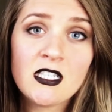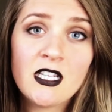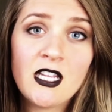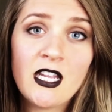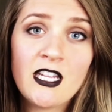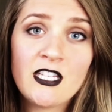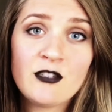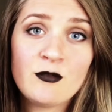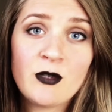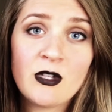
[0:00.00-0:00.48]

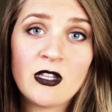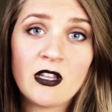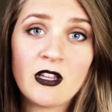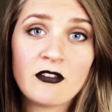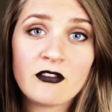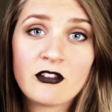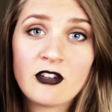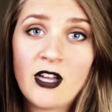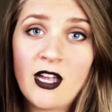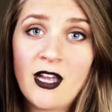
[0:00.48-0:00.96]
H.P.
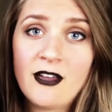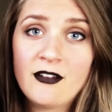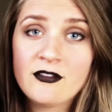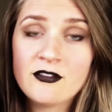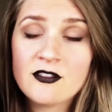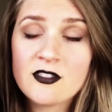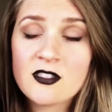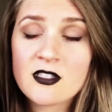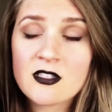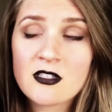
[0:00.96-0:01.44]
Lovecraft.
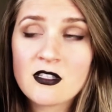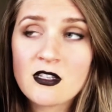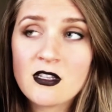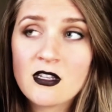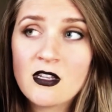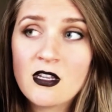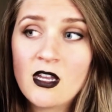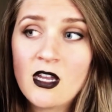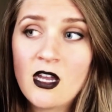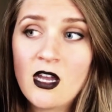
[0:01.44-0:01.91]

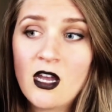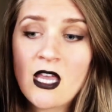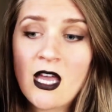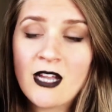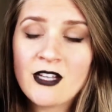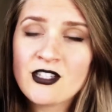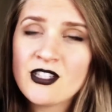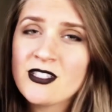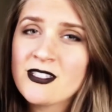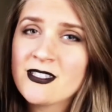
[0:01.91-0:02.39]

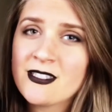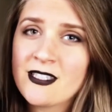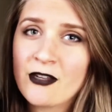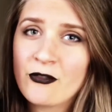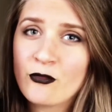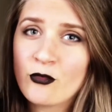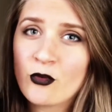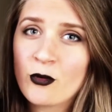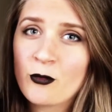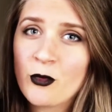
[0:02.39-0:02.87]
I shouldn't say
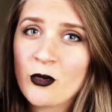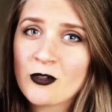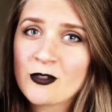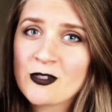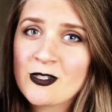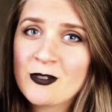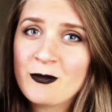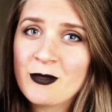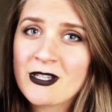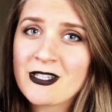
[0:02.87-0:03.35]

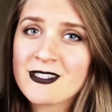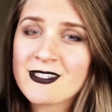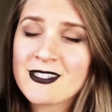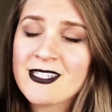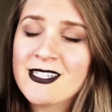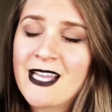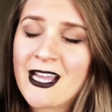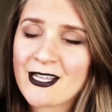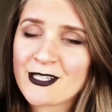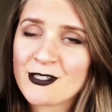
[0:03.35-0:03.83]
foremost, because
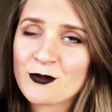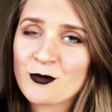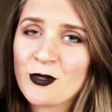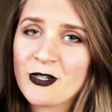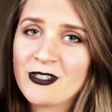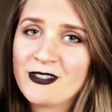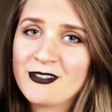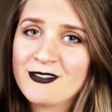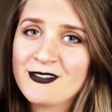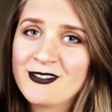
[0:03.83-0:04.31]
the next
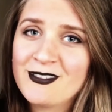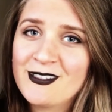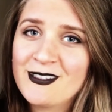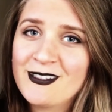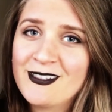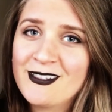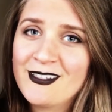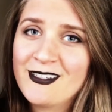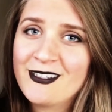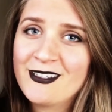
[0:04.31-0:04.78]
one
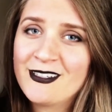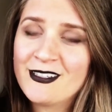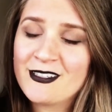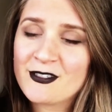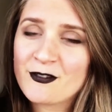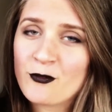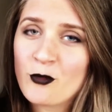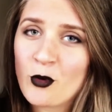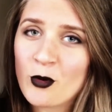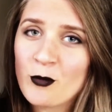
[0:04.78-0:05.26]

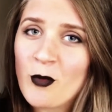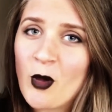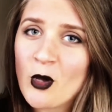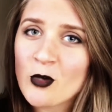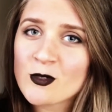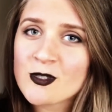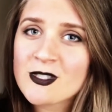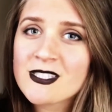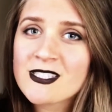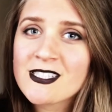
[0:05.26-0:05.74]
is
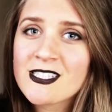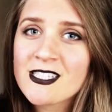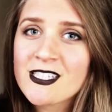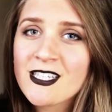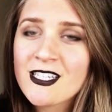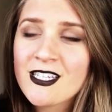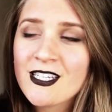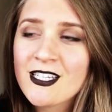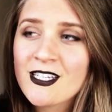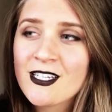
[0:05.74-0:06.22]
foremost.
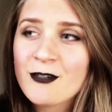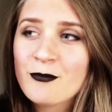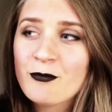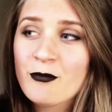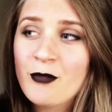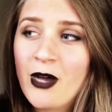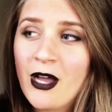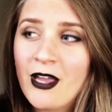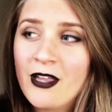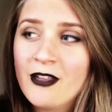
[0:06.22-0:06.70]

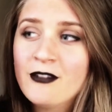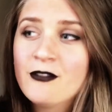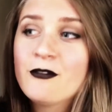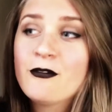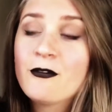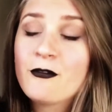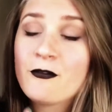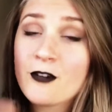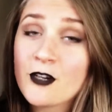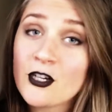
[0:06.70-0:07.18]
But
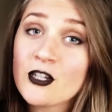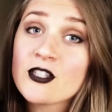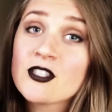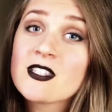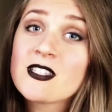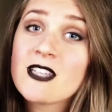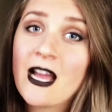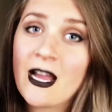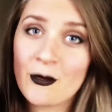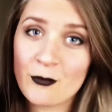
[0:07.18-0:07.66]

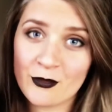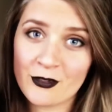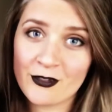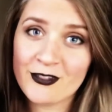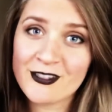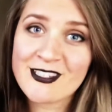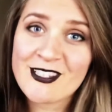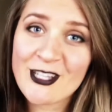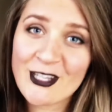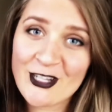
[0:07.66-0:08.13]
first, I
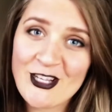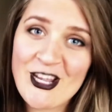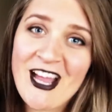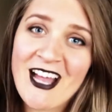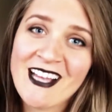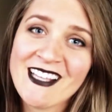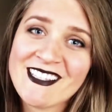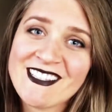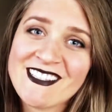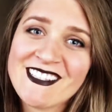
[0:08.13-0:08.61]
will
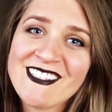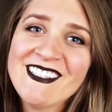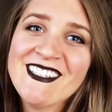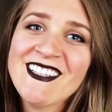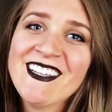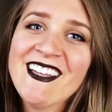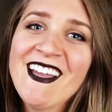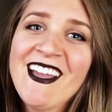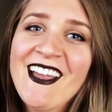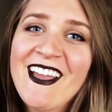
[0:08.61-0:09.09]
suggest
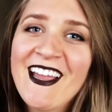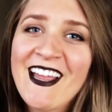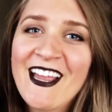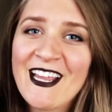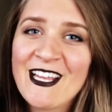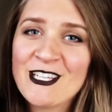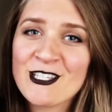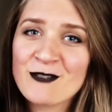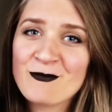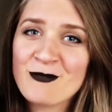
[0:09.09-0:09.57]

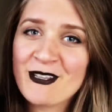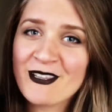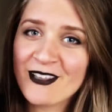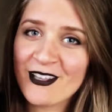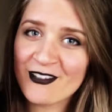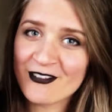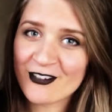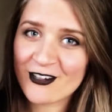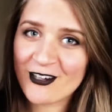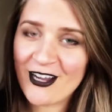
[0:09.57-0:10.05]
H.P.
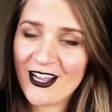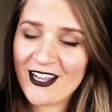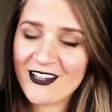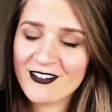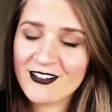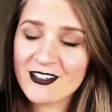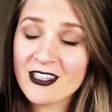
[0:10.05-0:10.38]
Lovecraft.